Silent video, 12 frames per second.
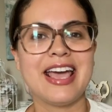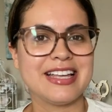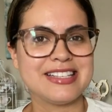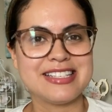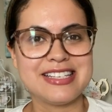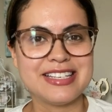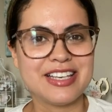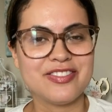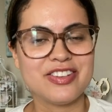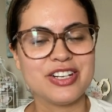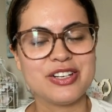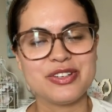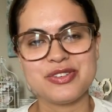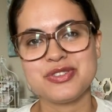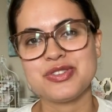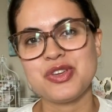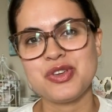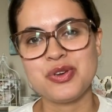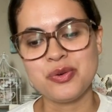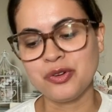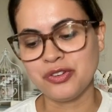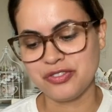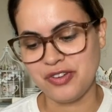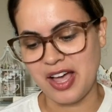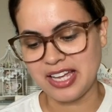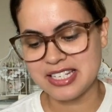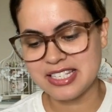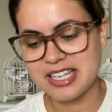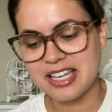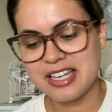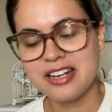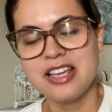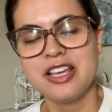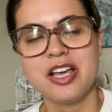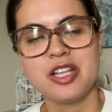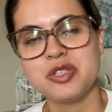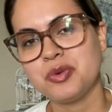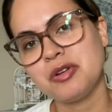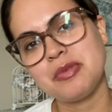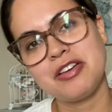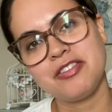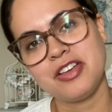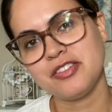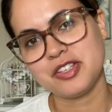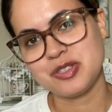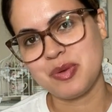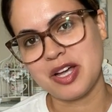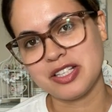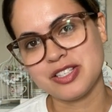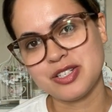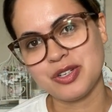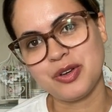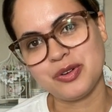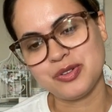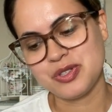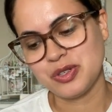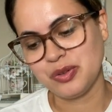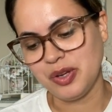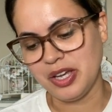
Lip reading: antiquing videos, you will find it. It's one of my favorite spots to go to